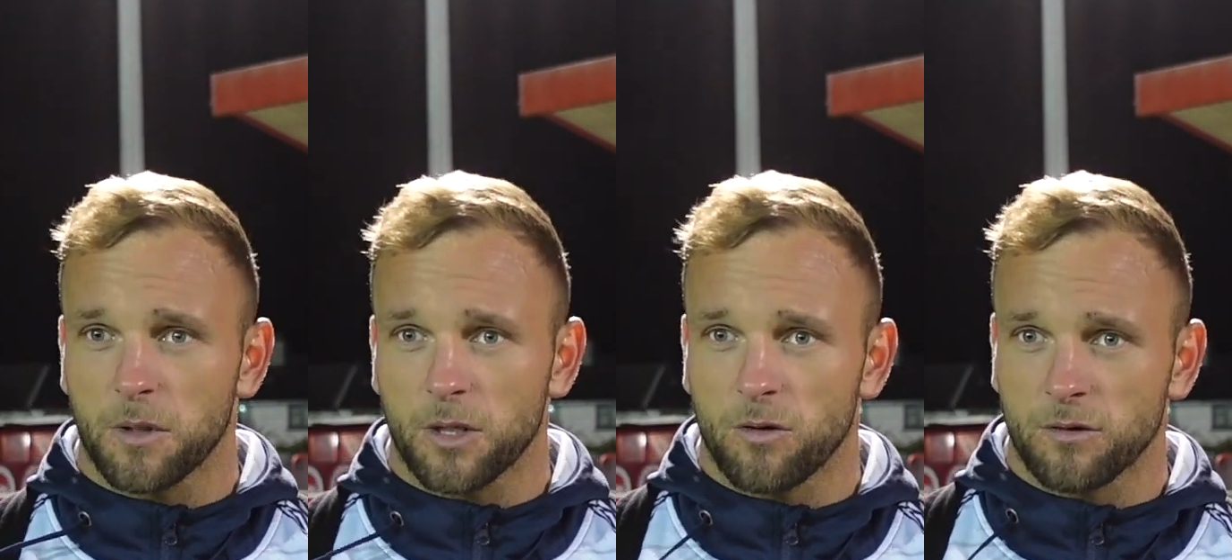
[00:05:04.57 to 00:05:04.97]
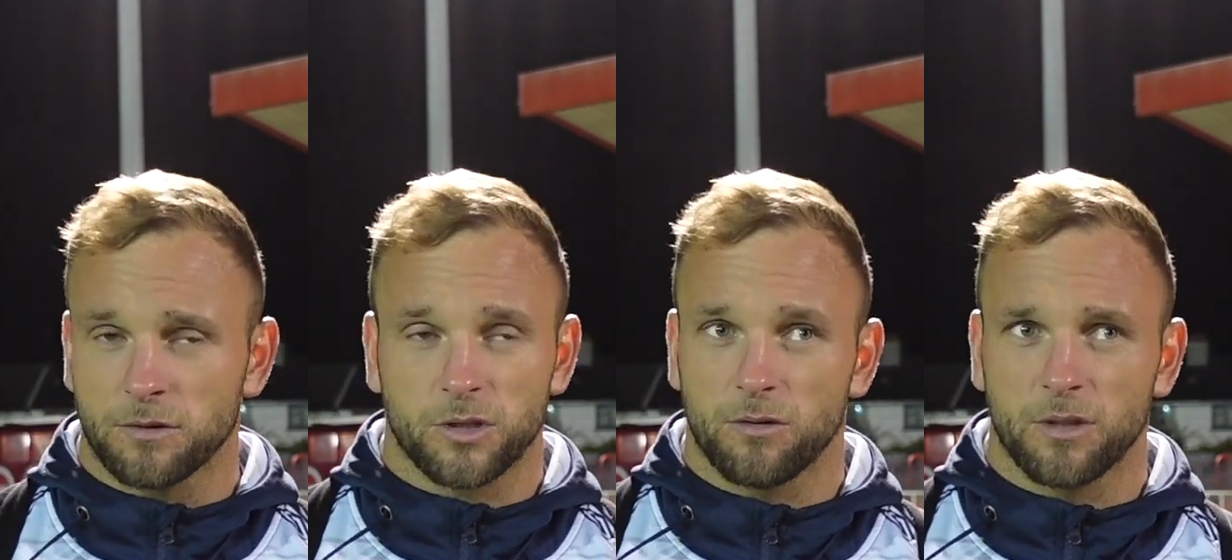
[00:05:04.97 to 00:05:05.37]
we can go
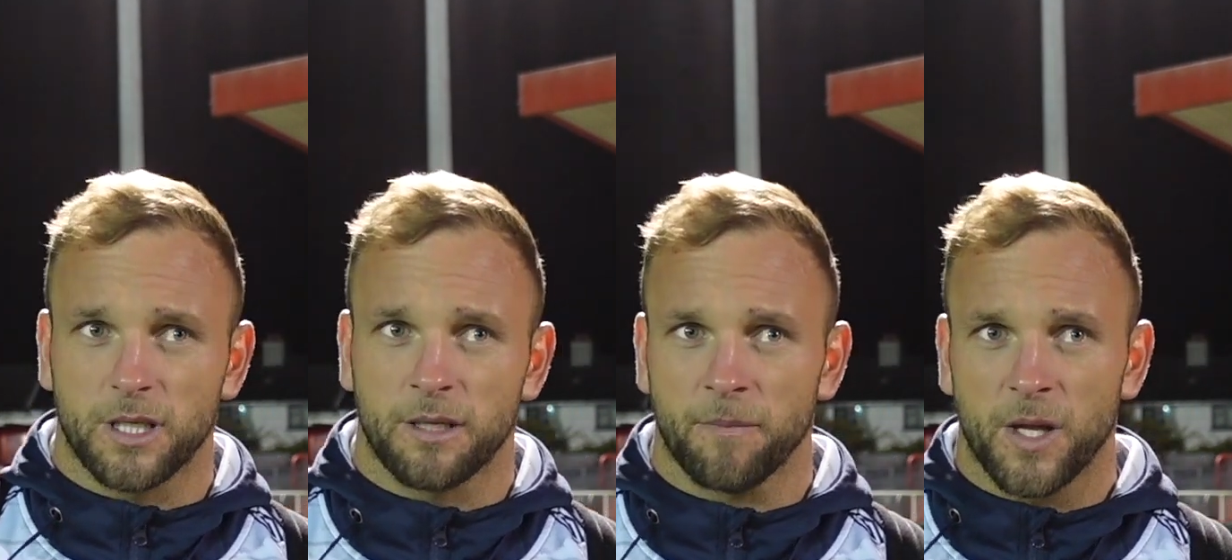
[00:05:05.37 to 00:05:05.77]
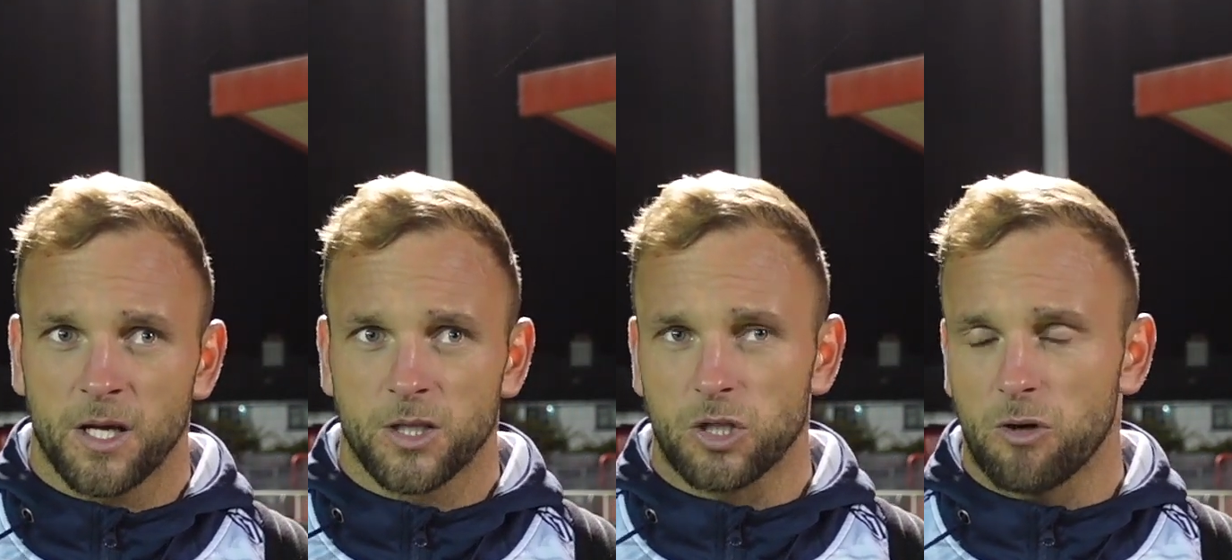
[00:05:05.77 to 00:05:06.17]
and show
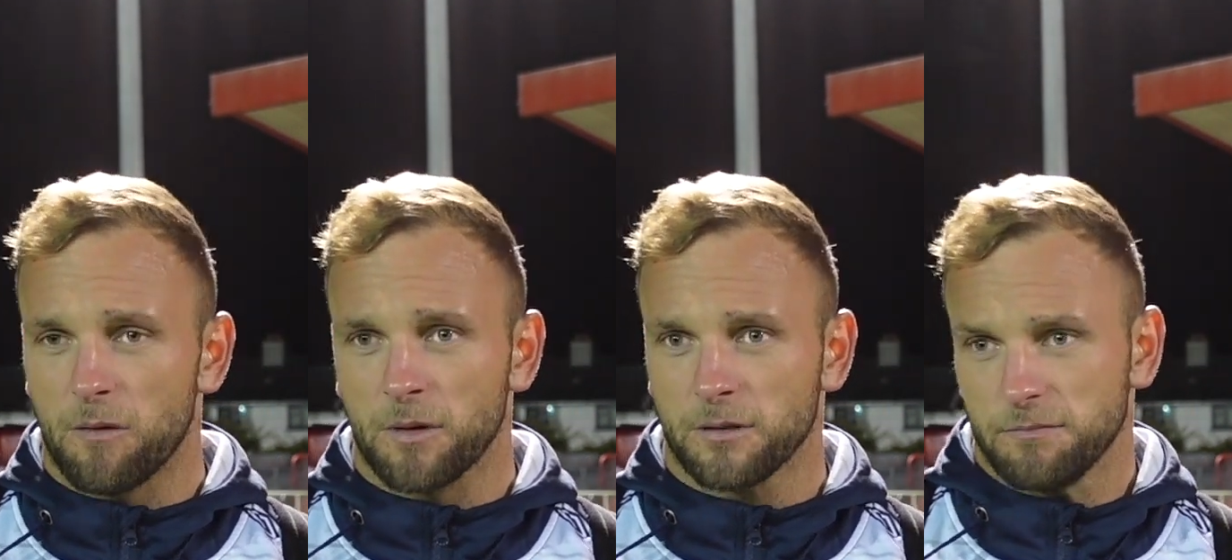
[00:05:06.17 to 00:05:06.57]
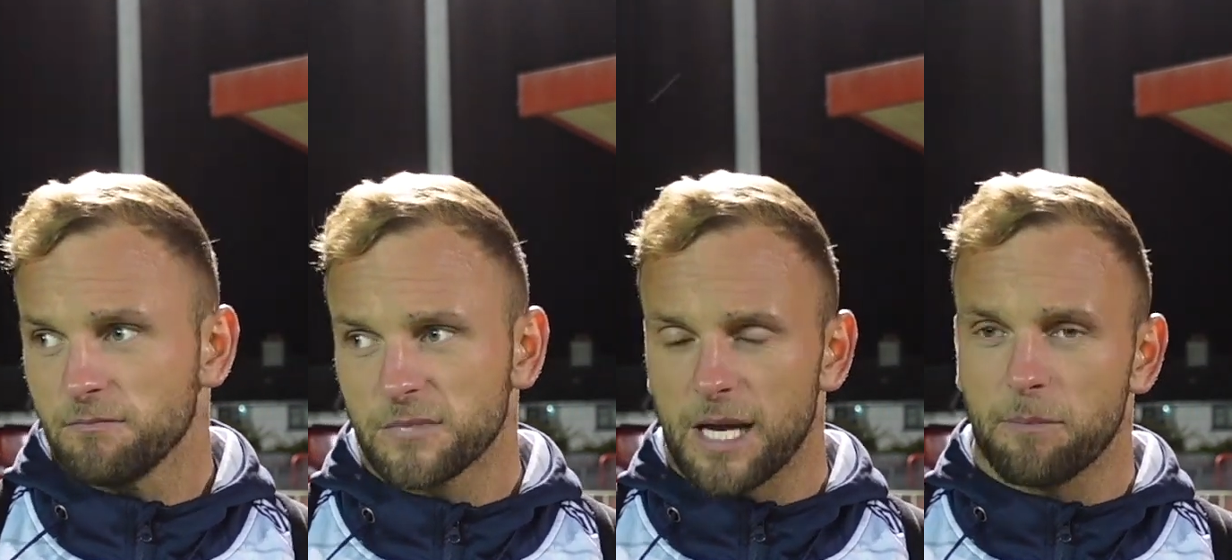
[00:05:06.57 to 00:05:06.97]
what we're
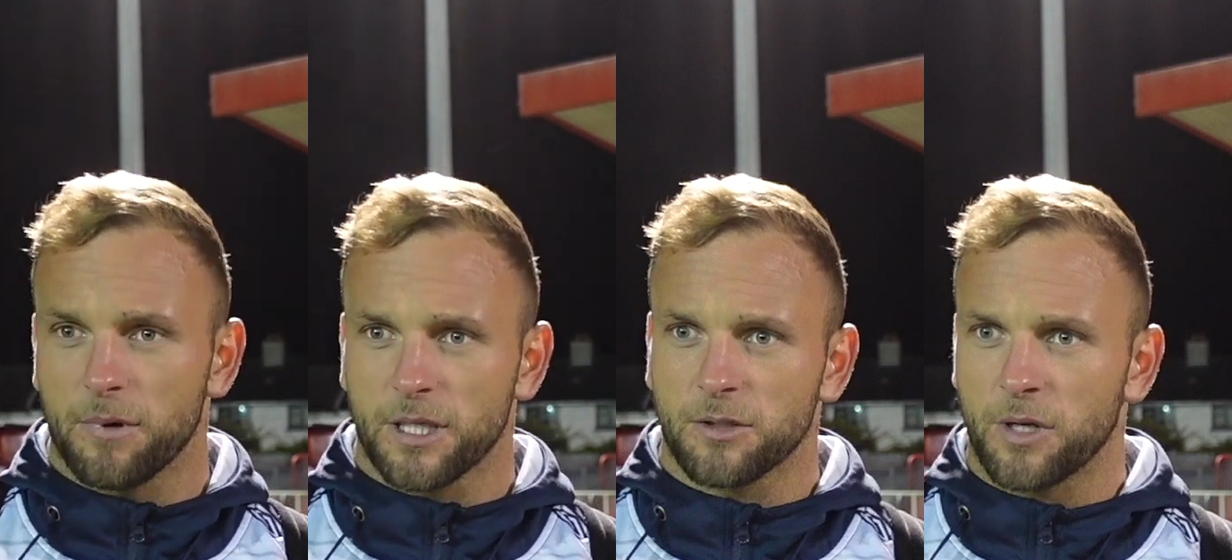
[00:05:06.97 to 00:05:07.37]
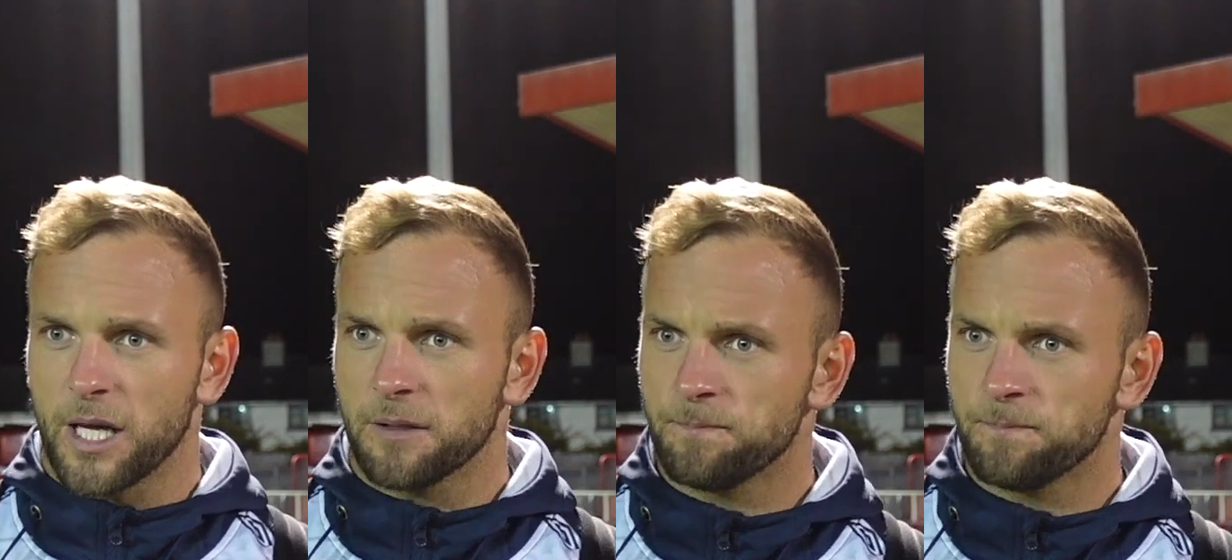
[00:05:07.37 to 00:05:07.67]
capable of doing again.